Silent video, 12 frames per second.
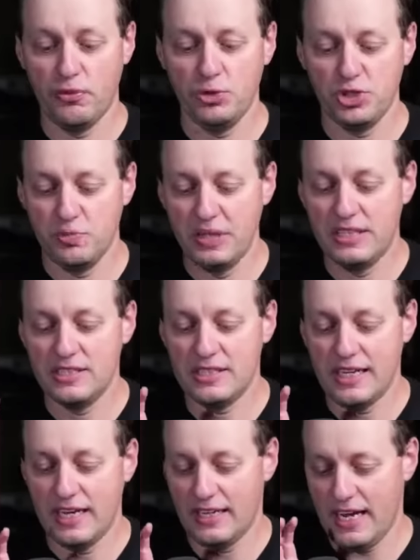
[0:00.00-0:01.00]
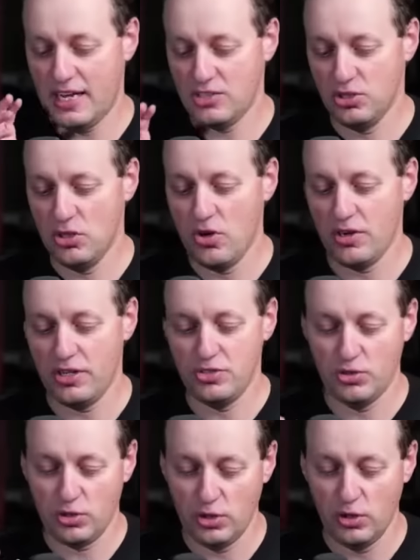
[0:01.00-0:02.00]
which means that as long as
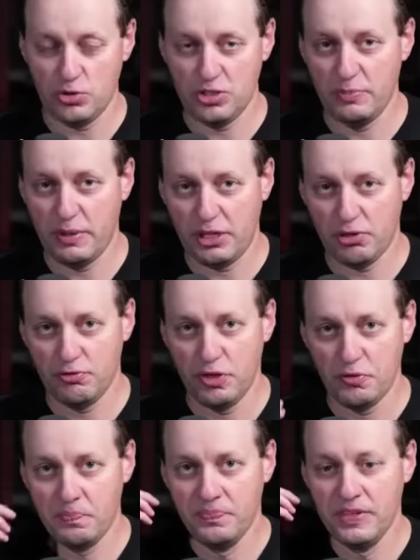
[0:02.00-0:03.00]
you're close to the microphone,